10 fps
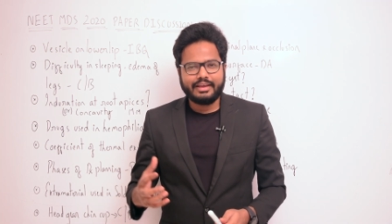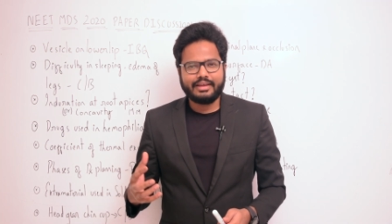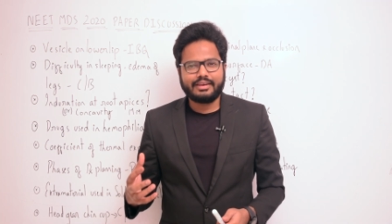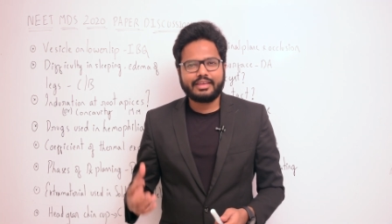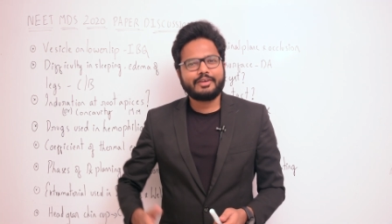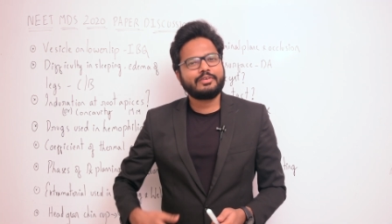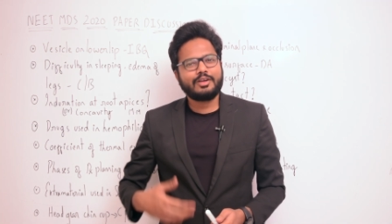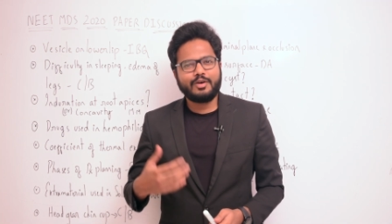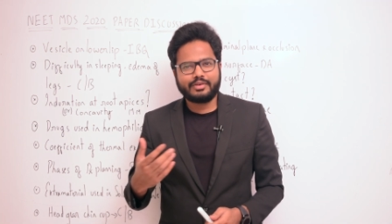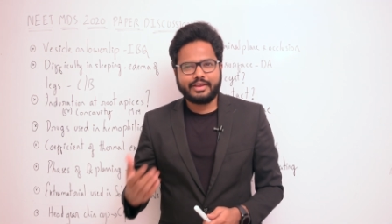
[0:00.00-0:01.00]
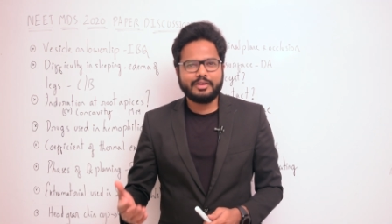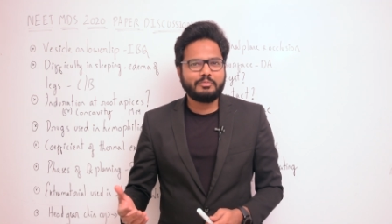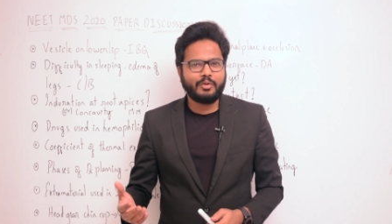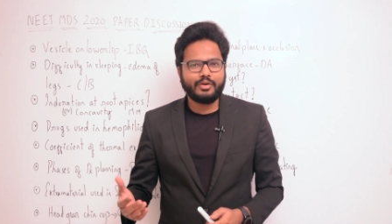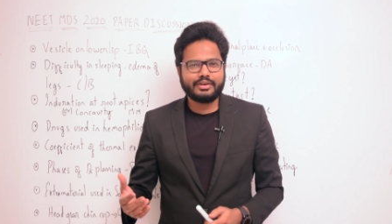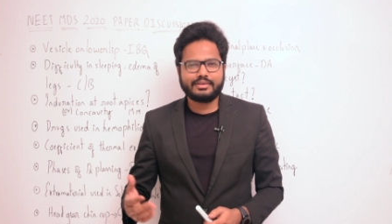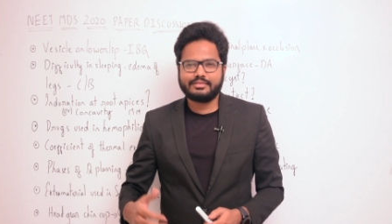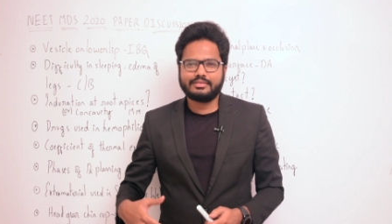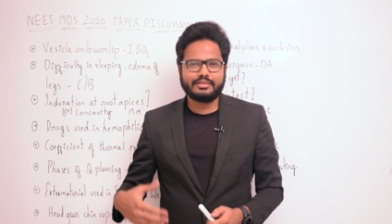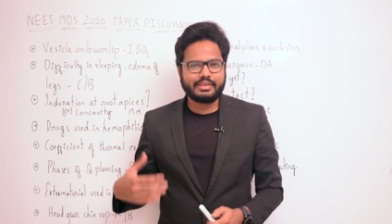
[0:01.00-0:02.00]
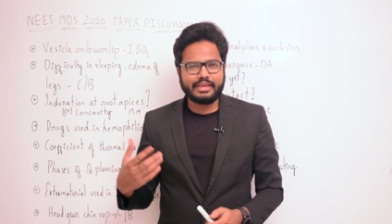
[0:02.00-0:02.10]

in giving out key points,